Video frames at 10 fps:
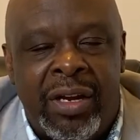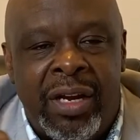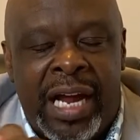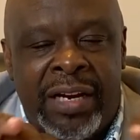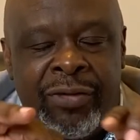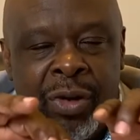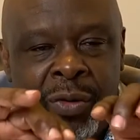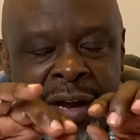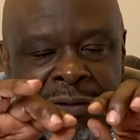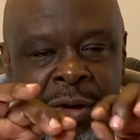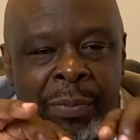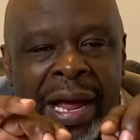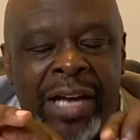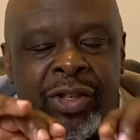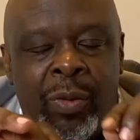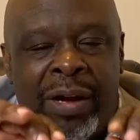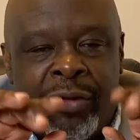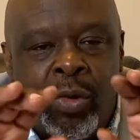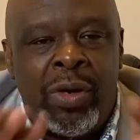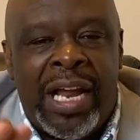And if you if you passed away, if
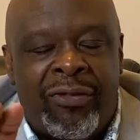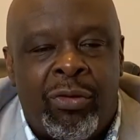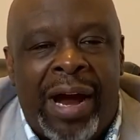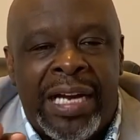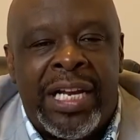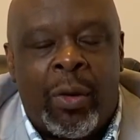you left right now,